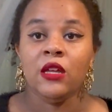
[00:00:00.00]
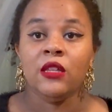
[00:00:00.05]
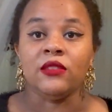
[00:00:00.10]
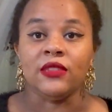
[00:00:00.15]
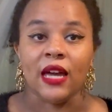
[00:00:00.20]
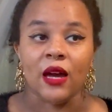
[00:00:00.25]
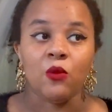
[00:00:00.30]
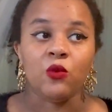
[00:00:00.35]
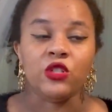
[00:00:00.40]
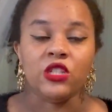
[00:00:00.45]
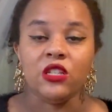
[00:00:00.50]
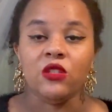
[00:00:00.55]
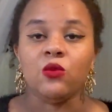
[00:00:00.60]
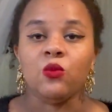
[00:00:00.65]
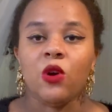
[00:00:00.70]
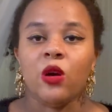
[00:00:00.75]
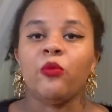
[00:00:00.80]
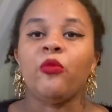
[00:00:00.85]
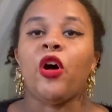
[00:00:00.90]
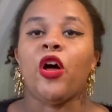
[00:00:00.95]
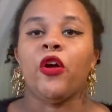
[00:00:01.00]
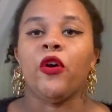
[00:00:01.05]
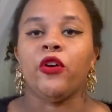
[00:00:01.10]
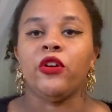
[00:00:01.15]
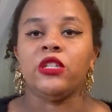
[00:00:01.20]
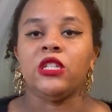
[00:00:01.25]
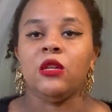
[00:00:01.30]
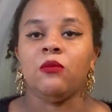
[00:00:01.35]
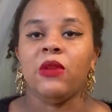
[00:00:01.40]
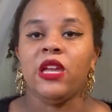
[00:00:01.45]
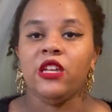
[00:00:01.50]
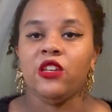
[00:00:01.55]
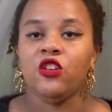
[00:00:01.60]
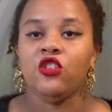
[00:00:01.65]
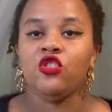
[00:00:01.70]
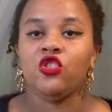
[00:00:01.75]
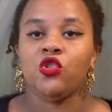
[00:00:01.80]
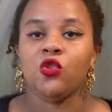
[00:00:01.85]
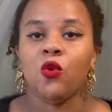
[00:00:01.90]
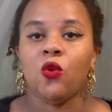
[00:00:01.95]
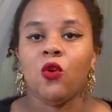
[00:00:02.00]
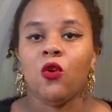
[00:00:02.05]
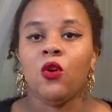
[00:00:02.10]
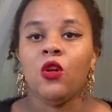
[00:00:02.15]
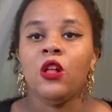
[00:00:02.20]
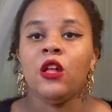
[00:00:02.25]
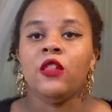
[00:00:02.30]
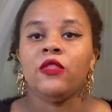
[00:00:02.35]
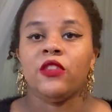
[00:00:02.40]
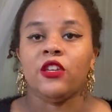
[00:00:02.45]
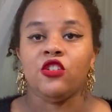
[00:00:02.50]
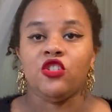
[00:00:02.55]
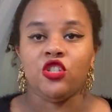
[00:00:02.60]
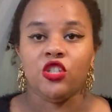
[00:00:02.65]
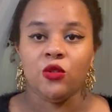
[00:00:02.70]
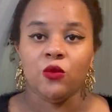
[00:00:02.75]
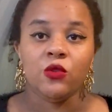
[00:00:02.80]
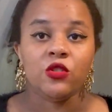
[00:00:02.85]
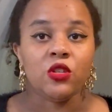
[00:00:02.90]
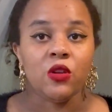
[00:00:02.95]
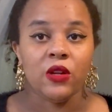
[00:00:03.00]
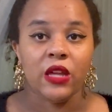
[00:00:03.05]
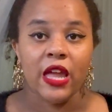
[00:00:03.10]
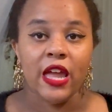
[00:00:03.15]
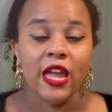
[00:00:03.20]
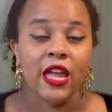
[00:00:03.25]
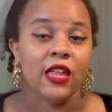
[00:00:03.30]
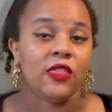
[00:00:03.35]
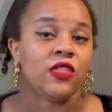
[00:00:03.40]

that was his one priority making sure that she was okay,